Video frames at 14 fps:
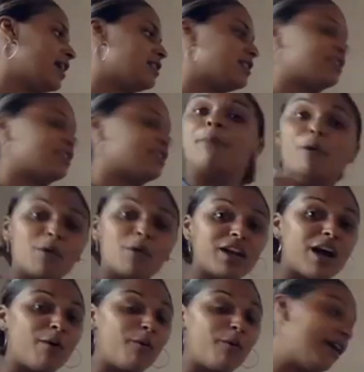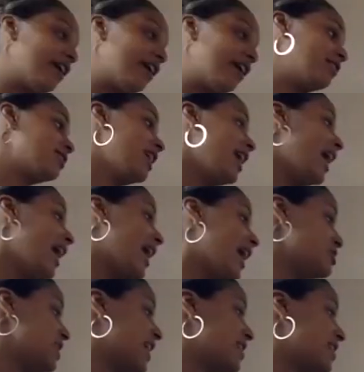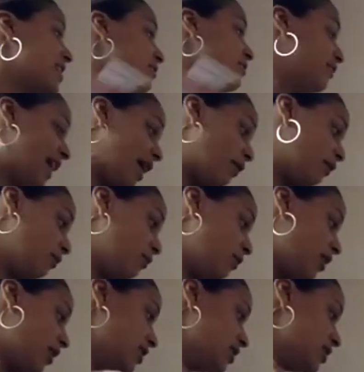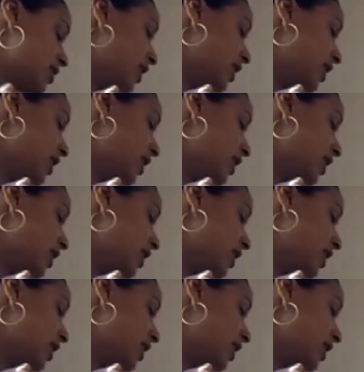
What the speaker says: She's got polka dot wings, and she has a flower wand.